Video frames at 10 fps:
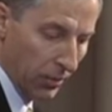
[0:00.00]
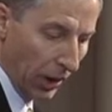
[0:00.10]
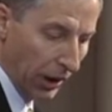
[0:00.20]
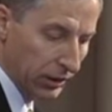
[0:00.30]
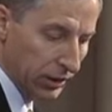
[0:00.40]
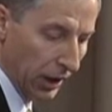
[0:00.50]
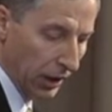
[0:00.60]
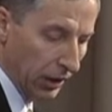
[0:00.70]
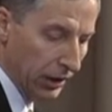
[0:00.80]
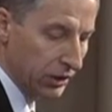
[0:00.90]
But
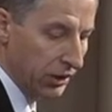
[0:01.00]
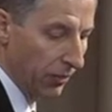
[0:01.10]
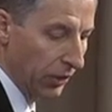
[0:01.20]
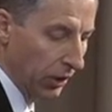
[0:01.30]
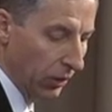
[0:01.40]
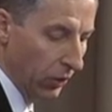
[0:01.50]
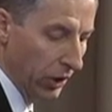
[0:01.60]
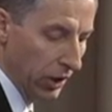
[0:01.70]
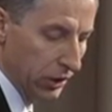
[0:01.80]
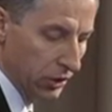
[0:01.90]
it's something that we
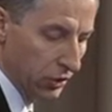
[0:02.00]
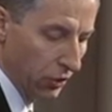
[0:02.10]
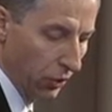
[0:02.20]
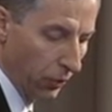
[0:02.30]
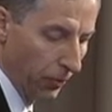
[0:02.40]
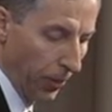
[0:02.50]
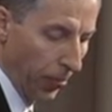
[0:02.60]
need to do.